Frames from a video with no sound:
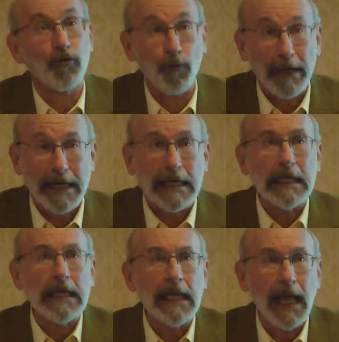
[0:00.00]
green
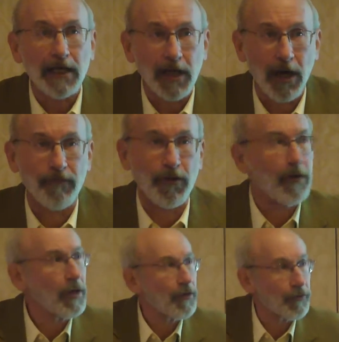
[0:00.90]
and covered
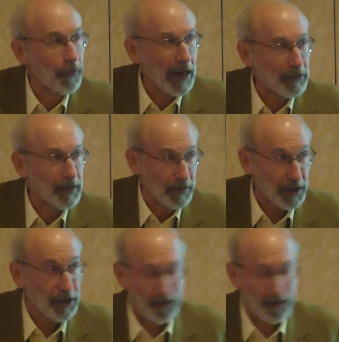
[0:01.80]
throughout the